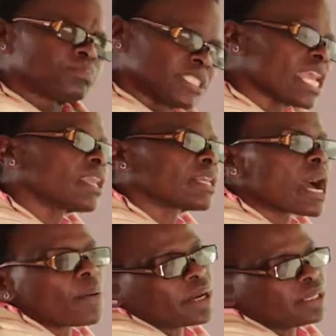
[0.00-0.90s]

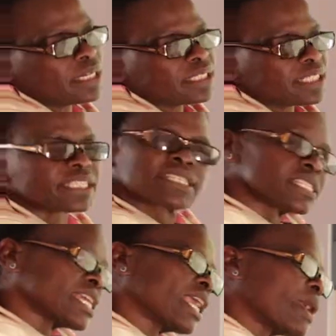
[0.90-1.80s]
let's
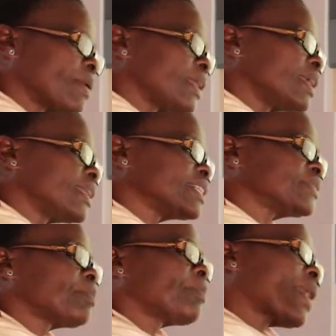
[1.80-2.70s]
take our
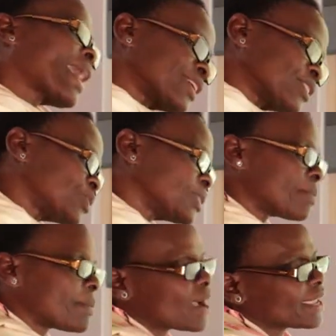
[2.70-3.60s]
learners back to the
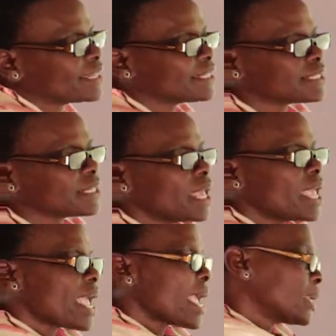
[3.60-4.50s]
markets,
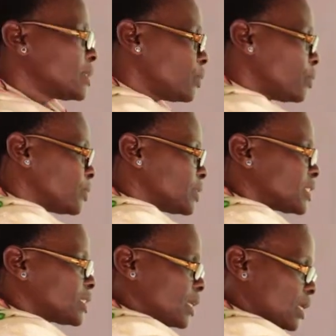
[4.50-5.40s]
and we would
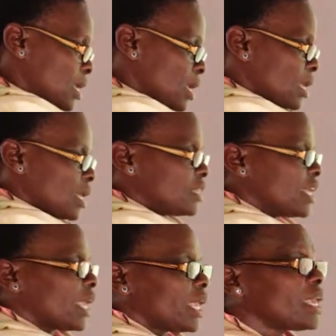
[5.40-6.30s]
see
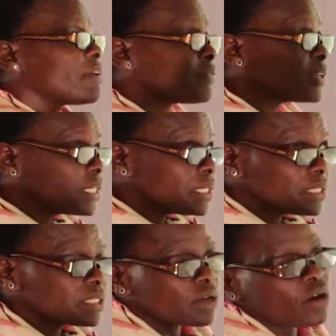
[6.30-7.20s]
the
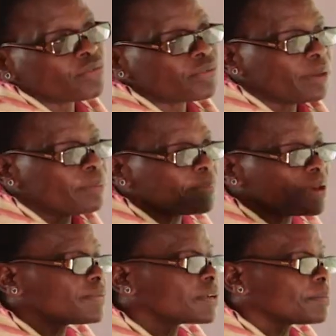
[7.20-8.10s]
evils of
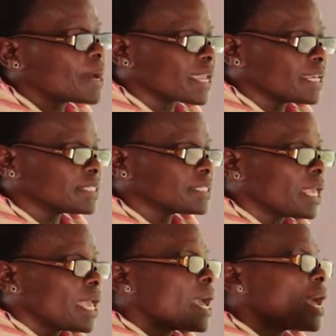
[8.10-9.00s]
imperfect markets.
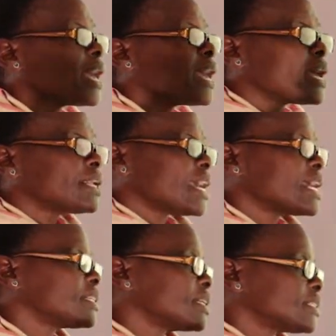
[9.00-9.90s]
And
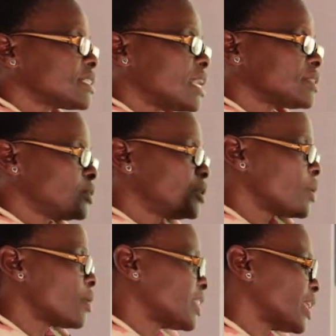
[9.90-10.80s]
as a result, we
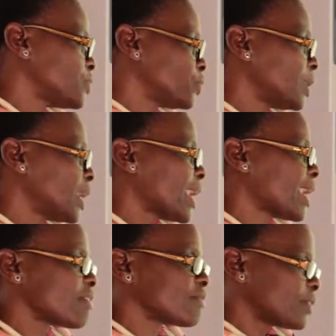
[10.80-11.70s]
know that we
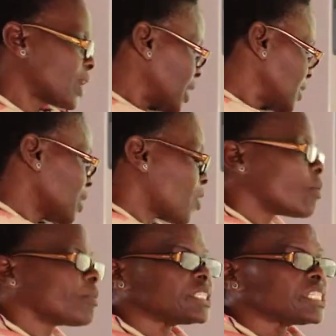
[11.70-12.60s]
have the
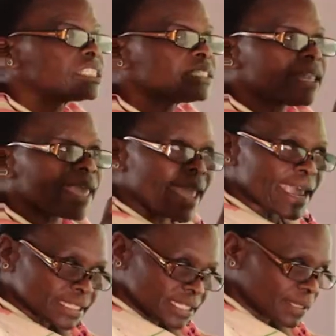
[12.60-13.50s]
Competition
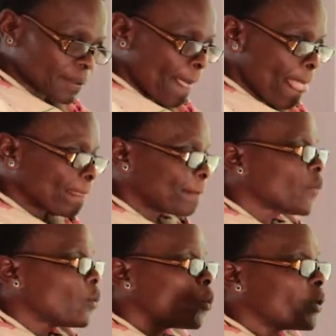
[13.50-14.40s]
Act,
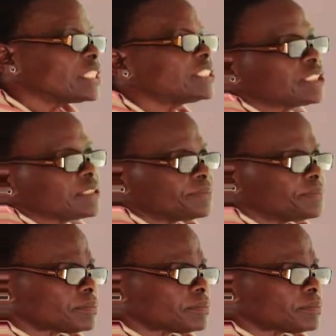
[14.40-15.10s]
which